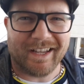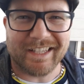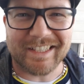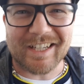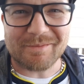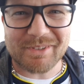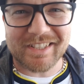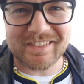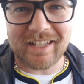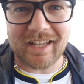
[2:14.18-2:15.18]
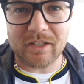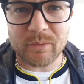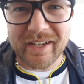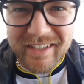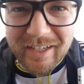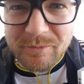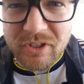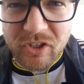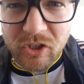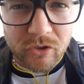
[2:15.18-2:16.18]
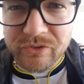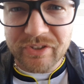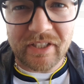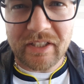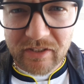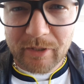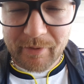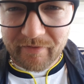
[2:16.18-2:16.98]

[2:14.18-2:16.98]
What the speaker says: Heading up to the stand, we're heading up to the gods. It's going to be